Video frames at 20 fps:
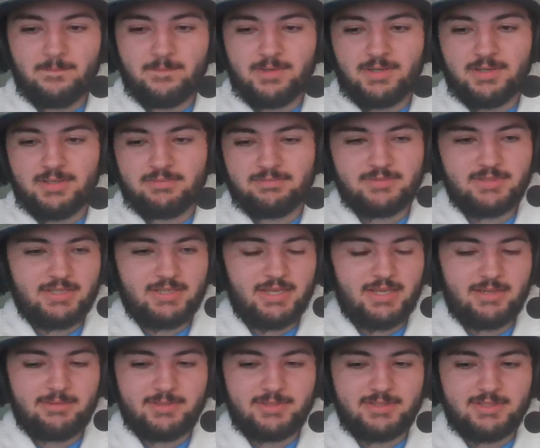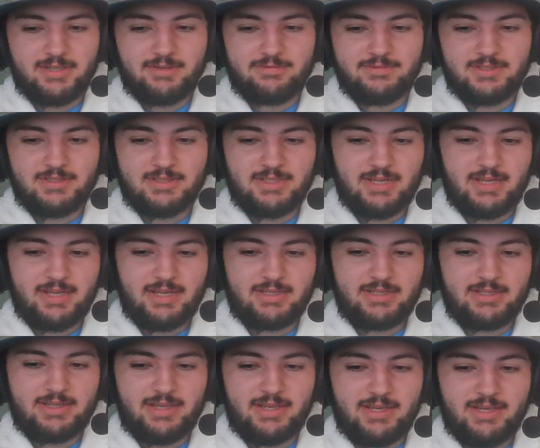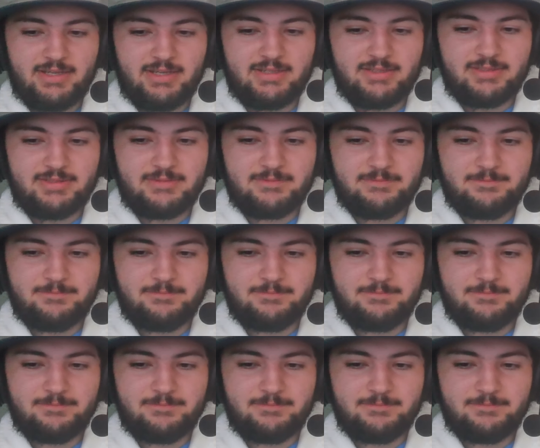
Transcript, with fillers: but the game can definitely lag and